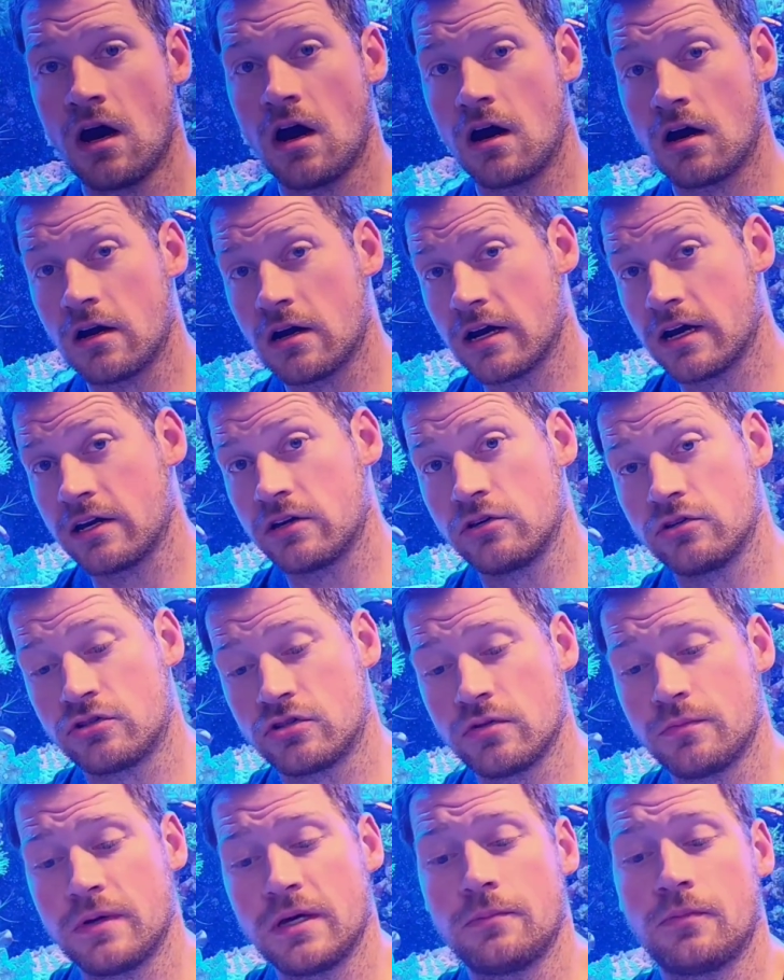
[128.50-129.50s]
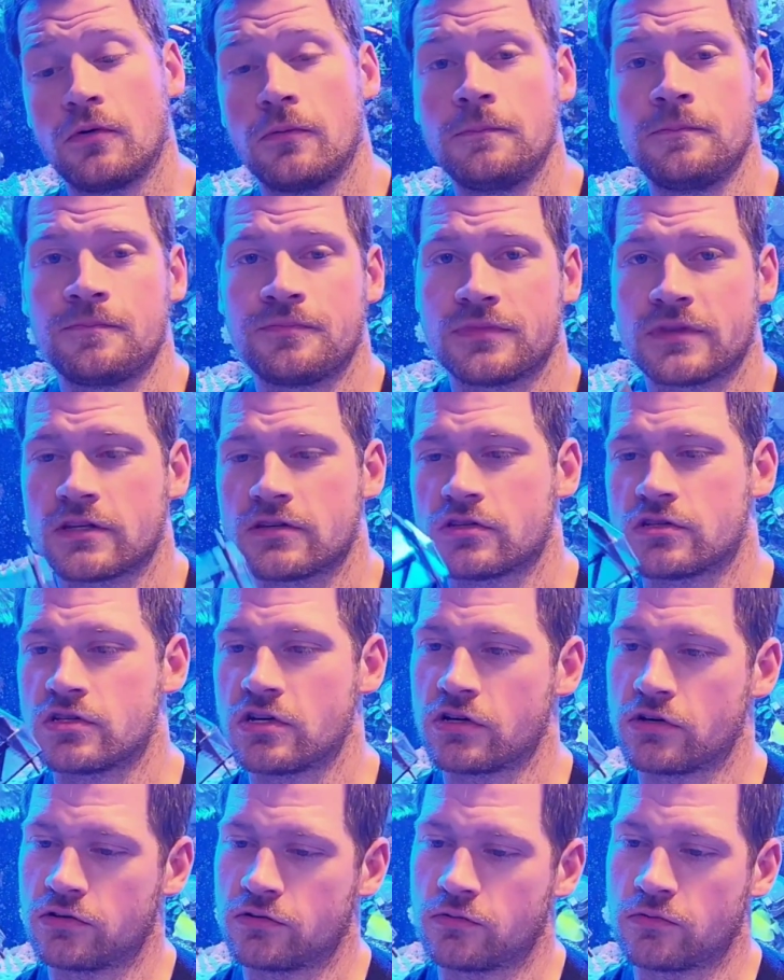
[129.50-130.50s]
All right, YouTube people.
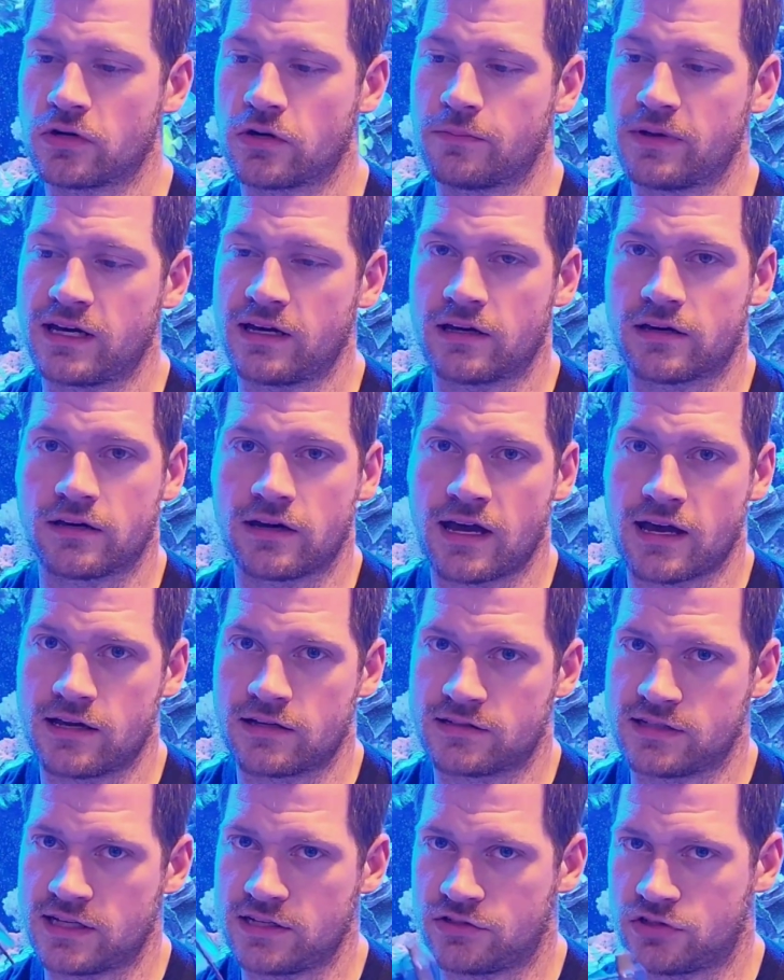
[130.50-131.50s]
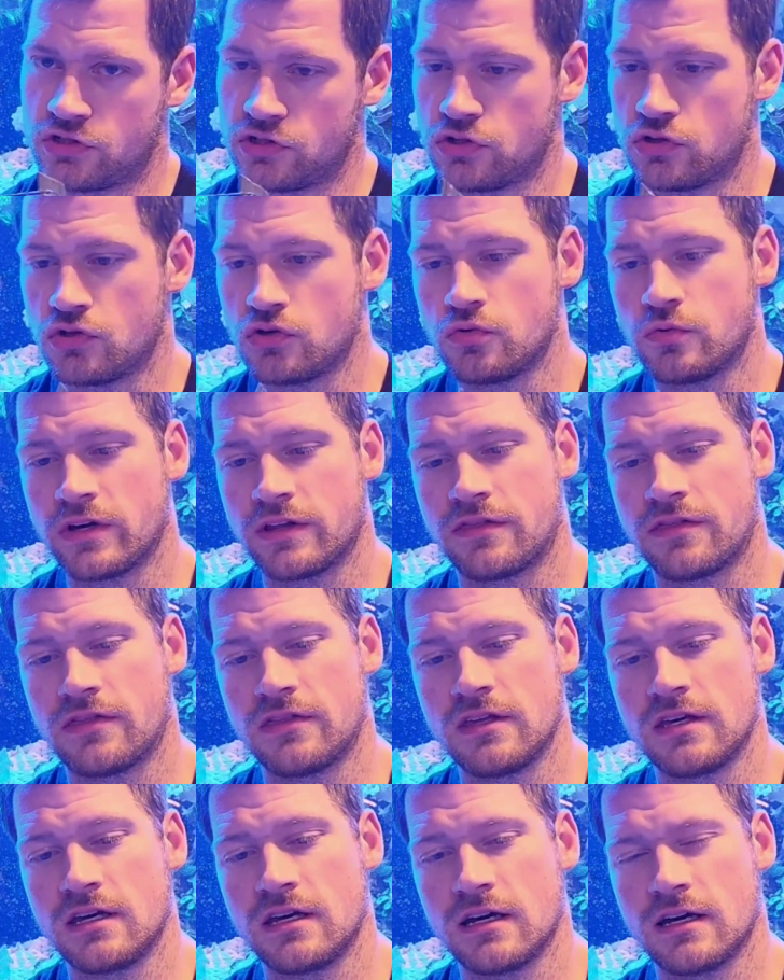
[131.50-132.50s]
So we're back at day 2 with
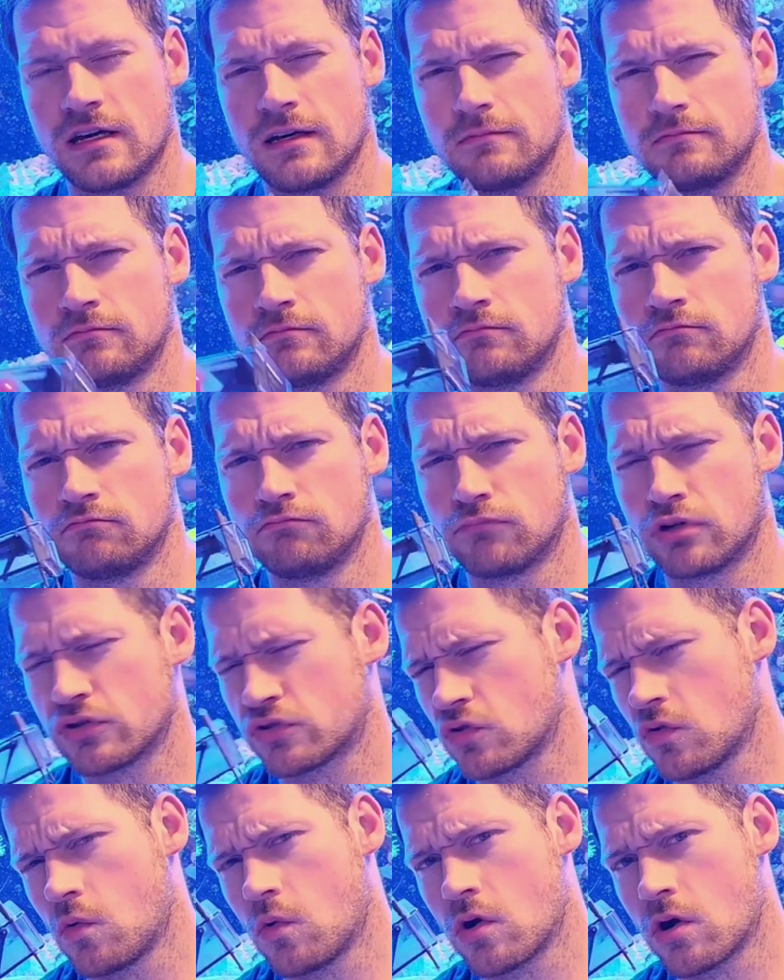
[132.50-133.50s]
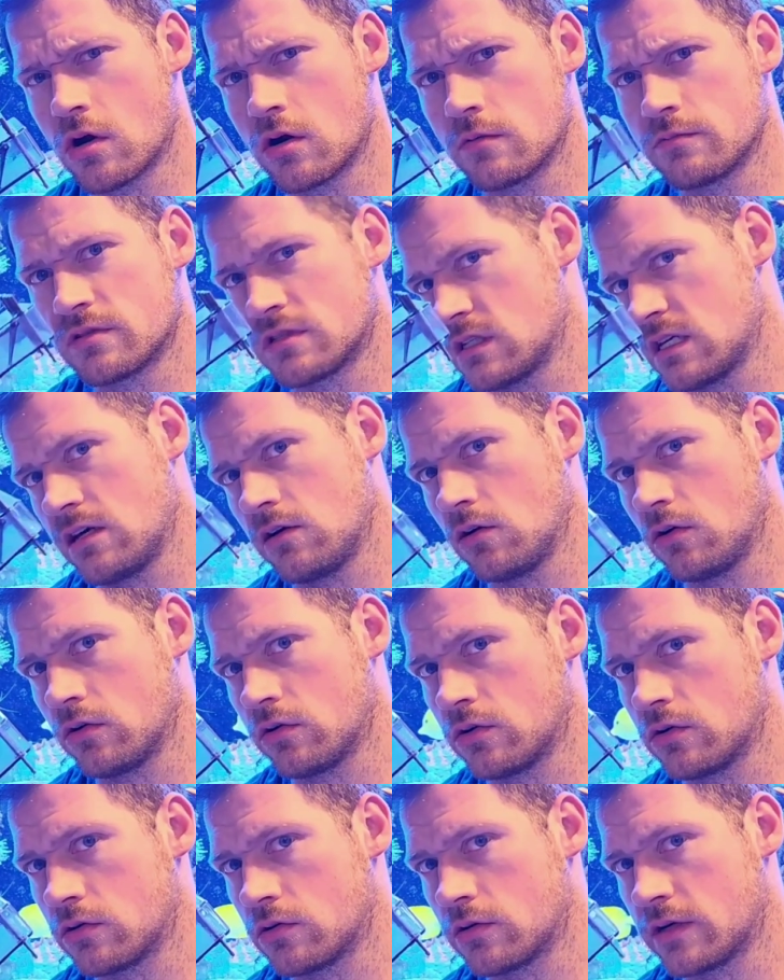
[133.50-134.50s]
the bristleworm
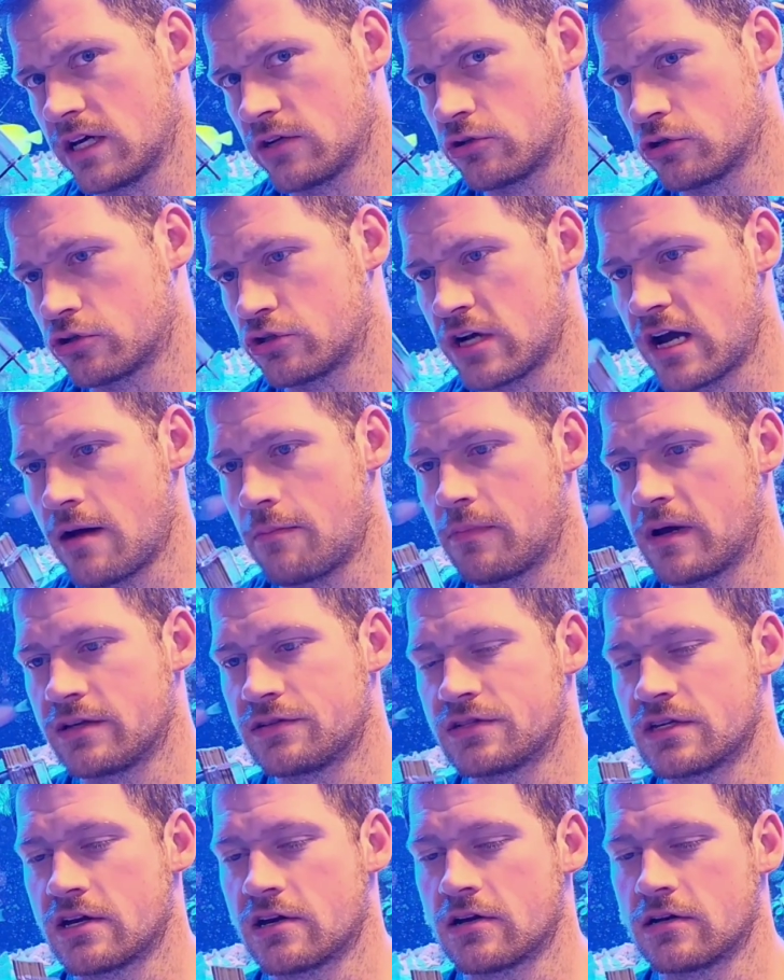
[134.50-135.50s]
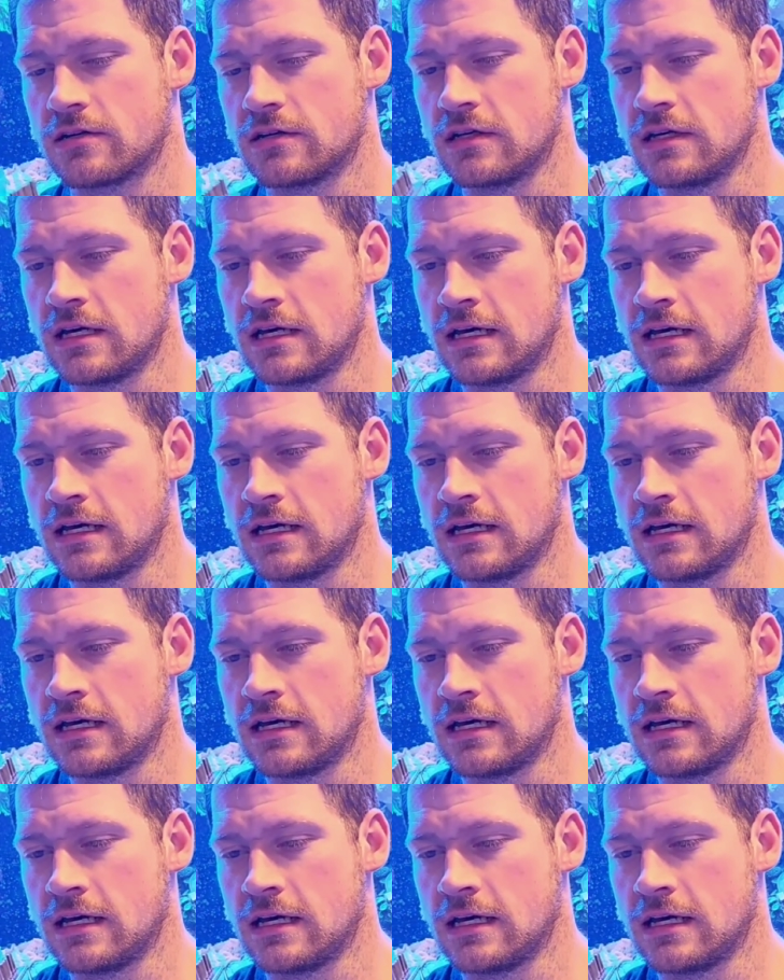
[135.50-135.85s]
snail catcher trap by Sera.